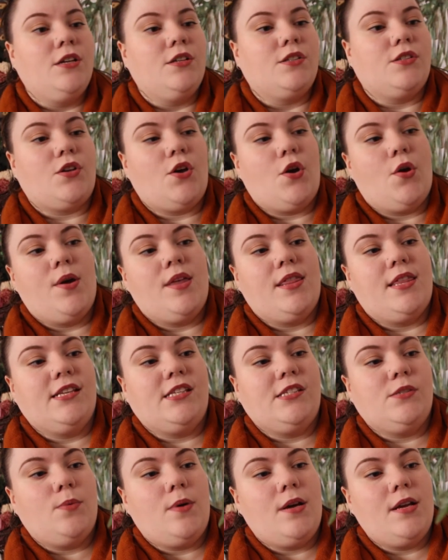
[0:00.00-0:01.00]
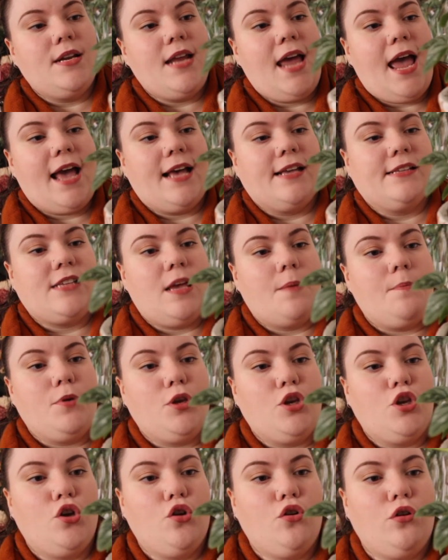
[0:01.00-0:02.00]
So this one has a
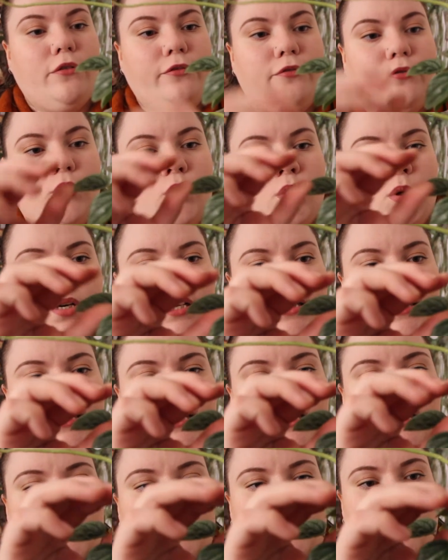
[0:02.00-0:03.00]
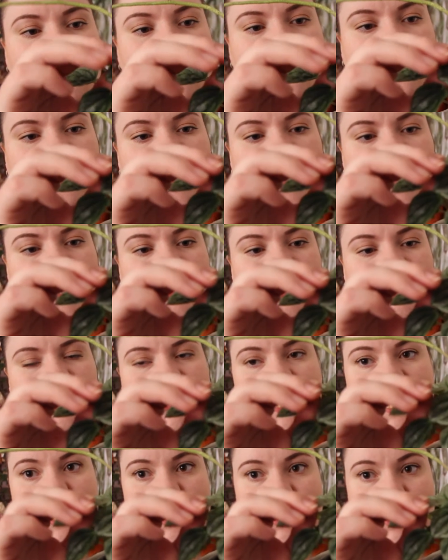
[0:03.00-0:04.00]
beautiful silver
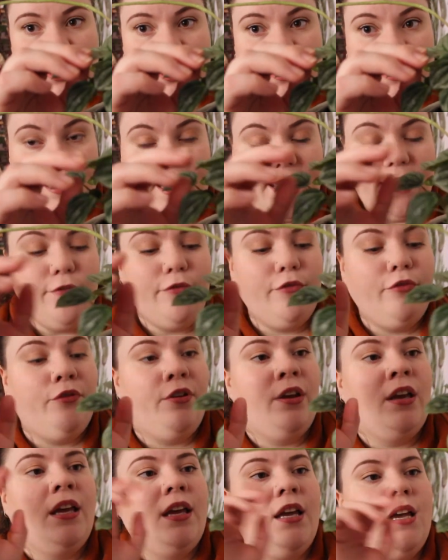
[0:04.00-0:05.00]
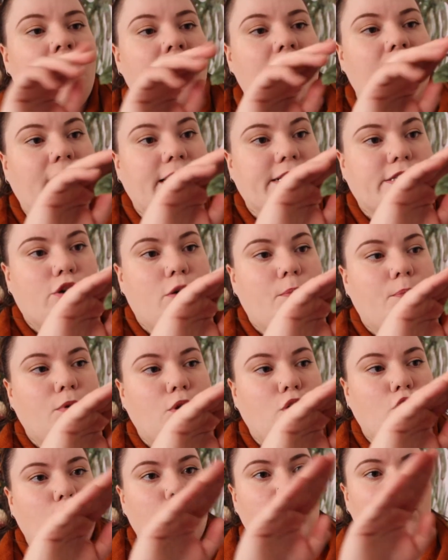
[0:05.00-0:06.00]
tinged leaf. It's got
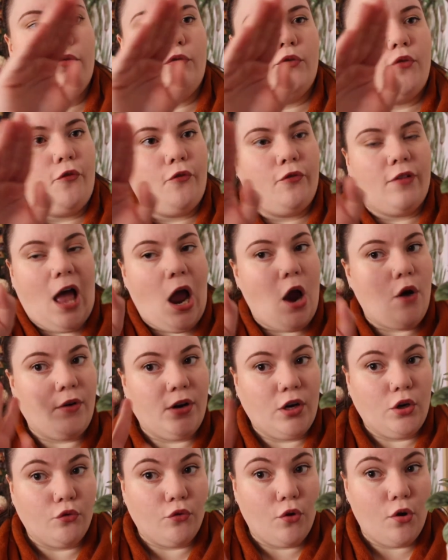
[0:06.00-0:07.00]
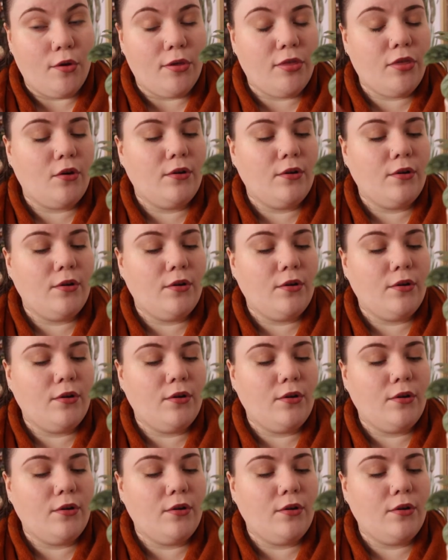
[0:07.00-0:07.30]
beautiful flowering growth